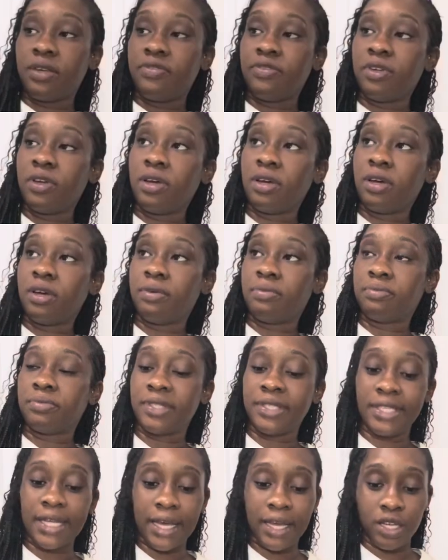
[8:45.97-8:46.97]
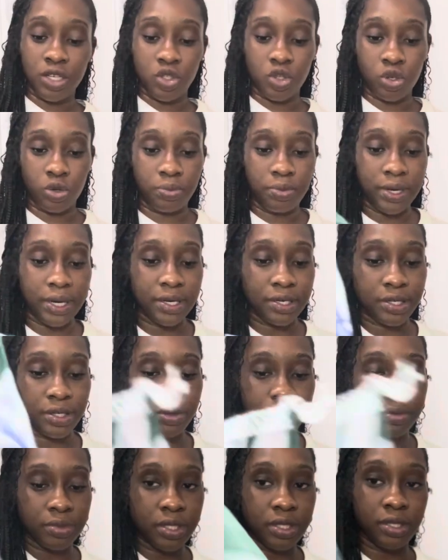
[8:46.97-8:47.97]
you tie it up or
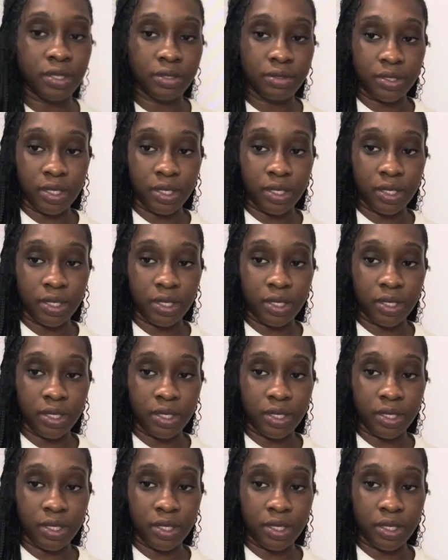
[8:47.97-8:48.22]
something,